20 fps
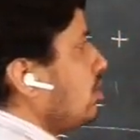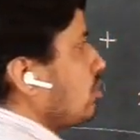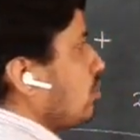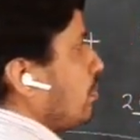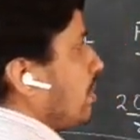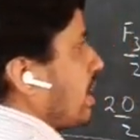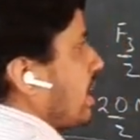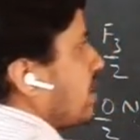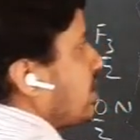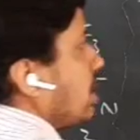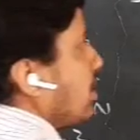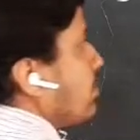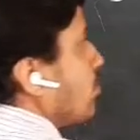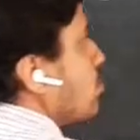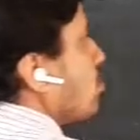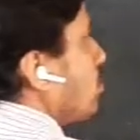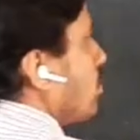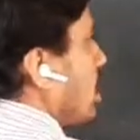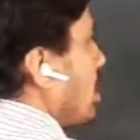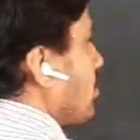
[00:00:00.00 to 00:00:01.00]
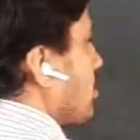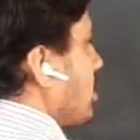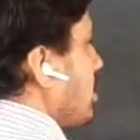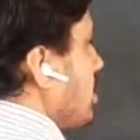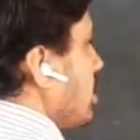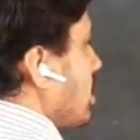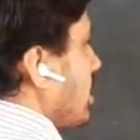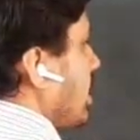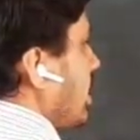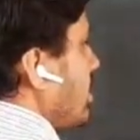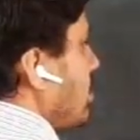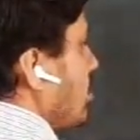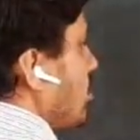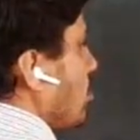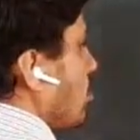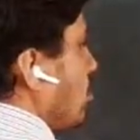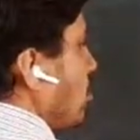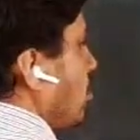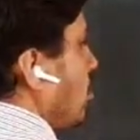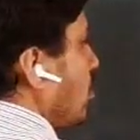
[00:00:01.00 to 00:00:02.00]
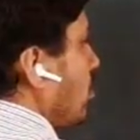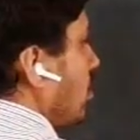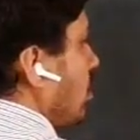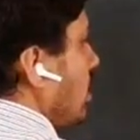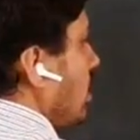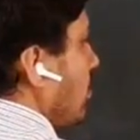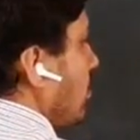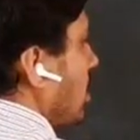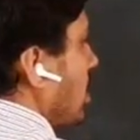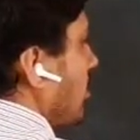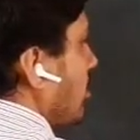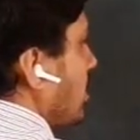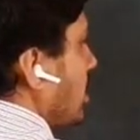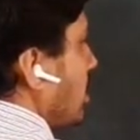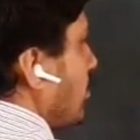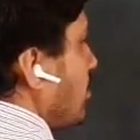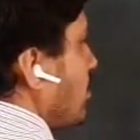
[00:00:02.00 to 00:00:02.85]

So minus F2 comes this side, so it becomes